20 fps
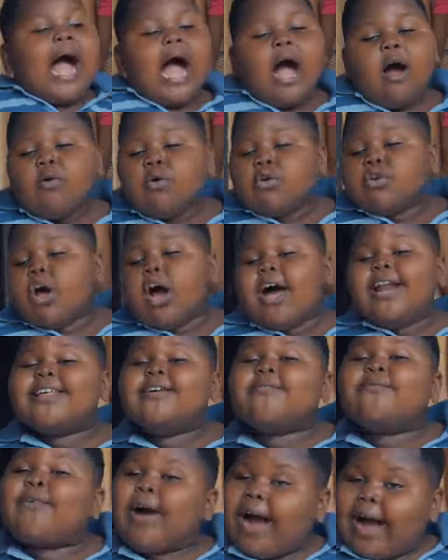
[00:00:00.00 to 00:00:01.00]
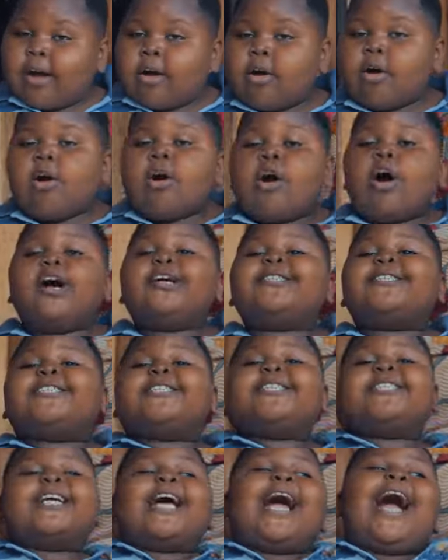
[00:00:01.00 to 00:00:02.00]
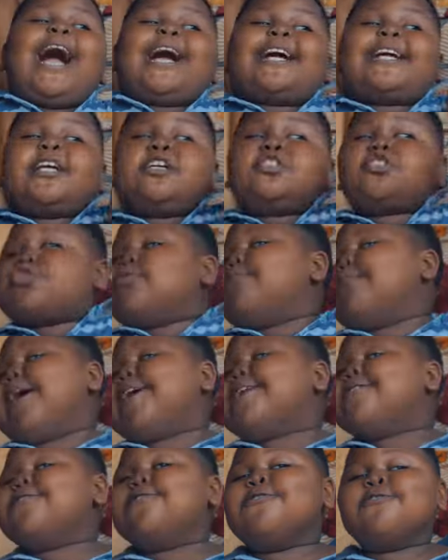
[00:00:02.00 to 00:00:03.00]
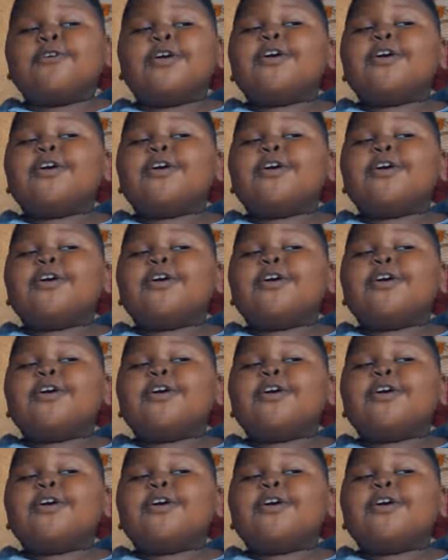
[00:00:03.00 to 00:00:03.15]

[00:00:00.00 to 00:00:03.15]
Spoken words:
I will not leave her! Until she agrees to marry you.